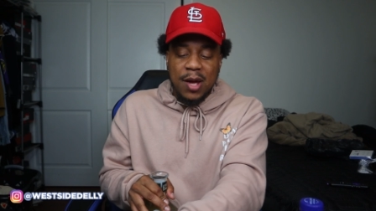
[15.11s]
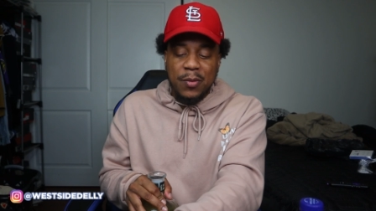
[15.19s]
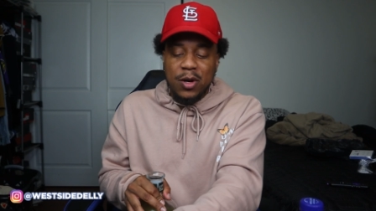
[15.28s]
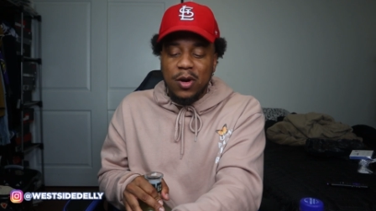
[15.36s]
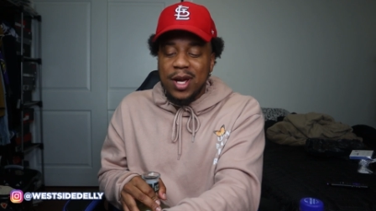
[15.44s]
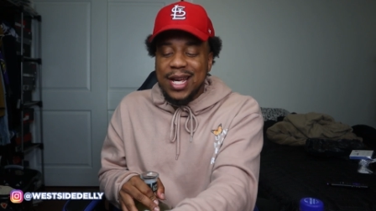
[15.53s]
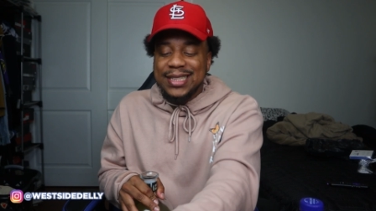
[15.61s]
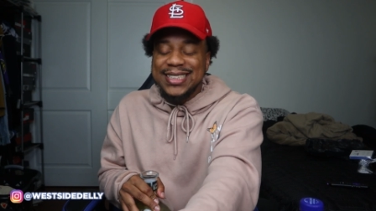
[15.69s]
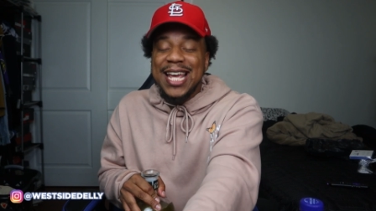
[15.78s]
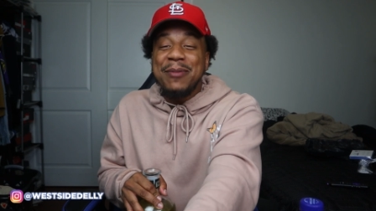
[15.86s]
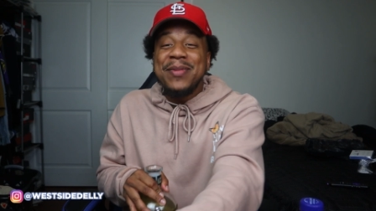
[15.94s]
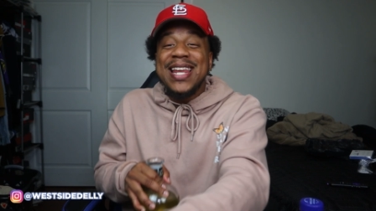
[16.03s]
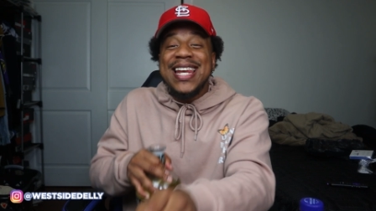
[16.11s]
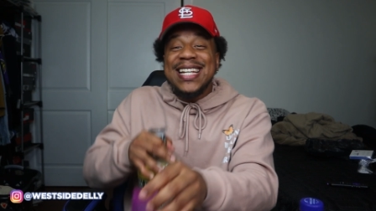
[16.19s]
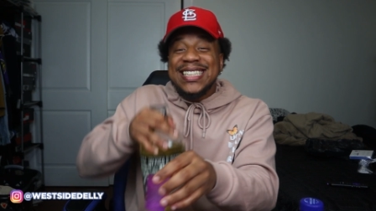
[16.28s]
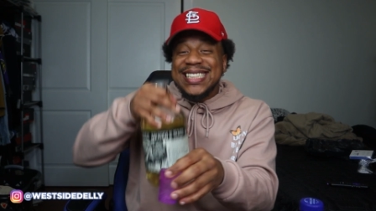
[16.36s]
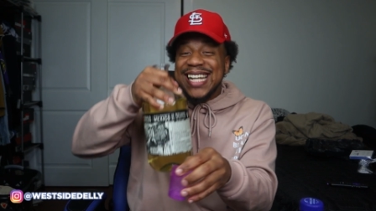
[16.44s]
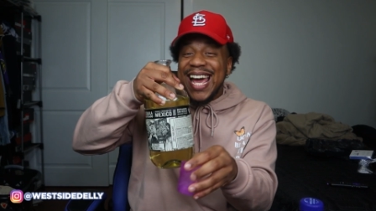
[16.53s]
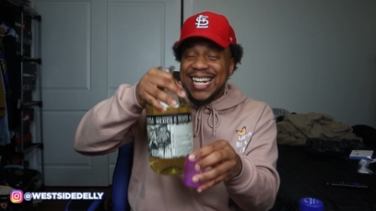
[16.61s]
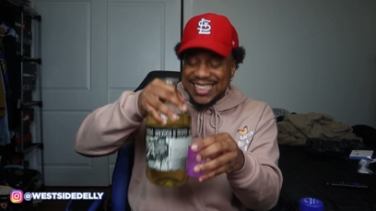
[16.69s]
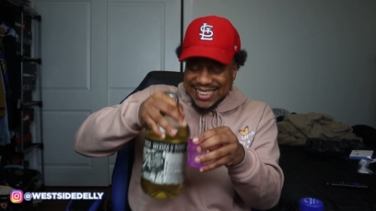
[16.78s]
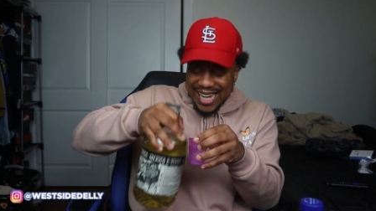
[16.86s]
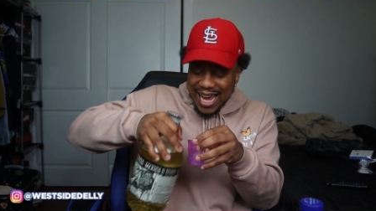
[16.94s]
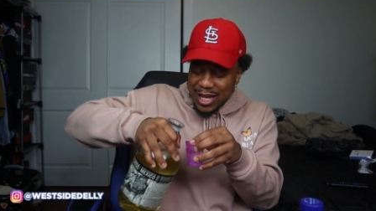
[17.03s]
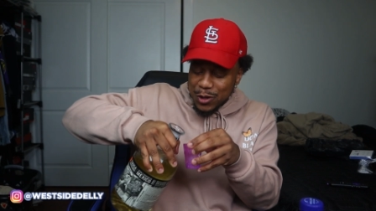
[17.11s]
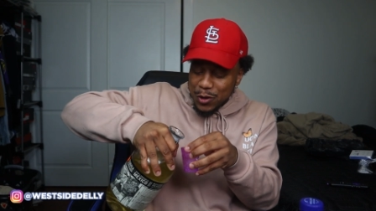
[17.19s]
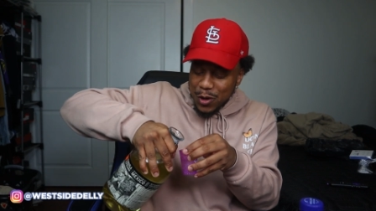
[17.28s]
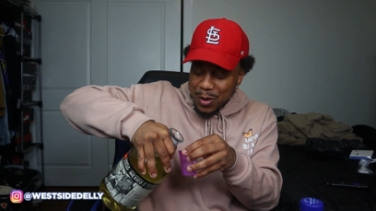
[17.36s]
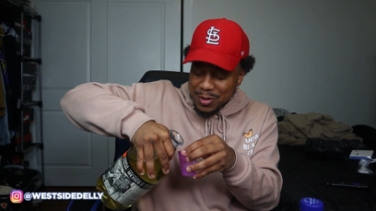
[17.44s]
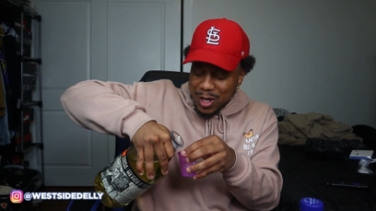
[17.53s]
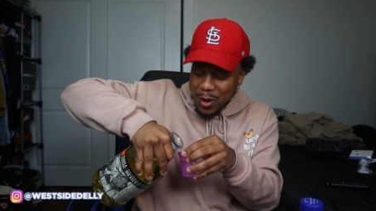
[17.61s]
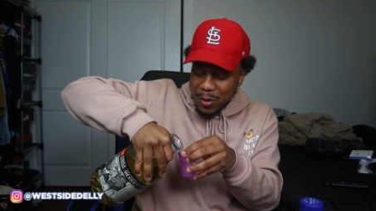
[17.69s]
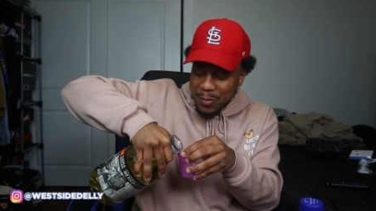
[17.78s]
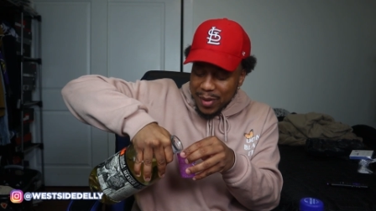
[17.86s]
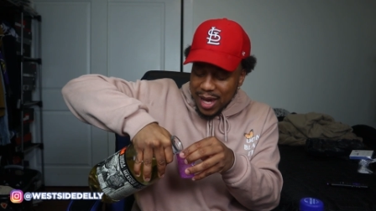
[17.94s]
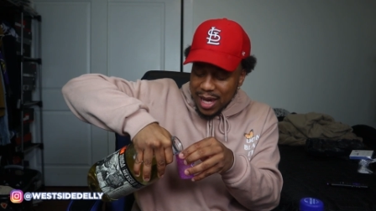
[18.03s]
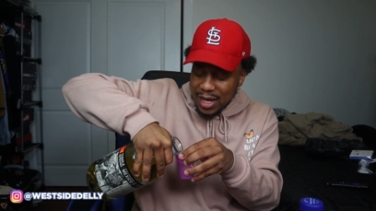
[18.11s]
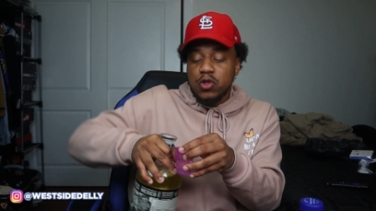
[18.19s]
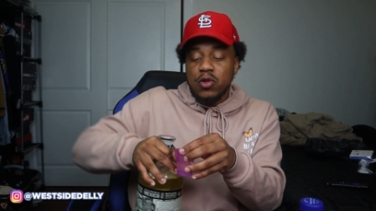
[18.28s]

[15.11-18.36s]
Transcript: I'm gonna go ahead and take me a little shotty shot. You know what I'm talking about?